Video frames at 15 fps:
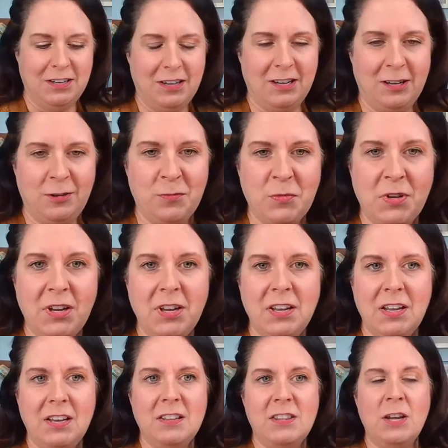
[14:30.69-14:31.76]

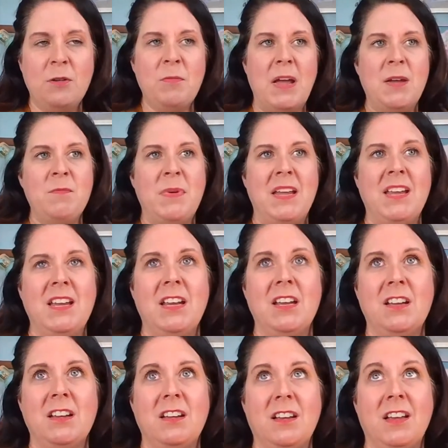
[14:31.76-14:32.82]
There may
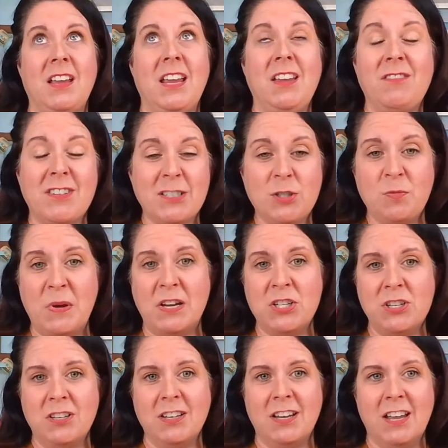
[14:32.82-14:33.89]
be even
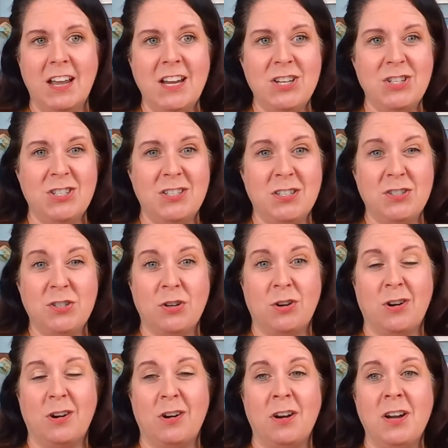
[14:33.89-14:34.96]
special occasions
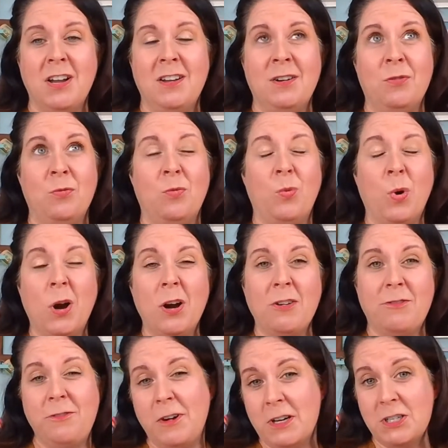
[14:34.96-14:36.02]
or work
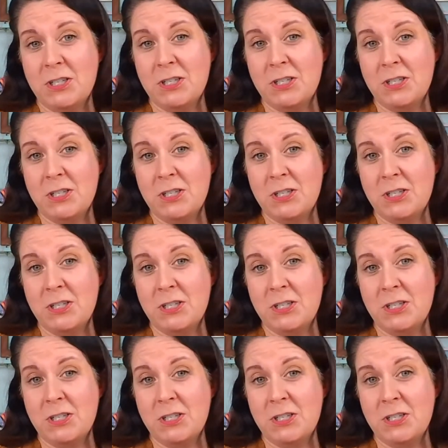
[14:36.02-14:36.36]
functions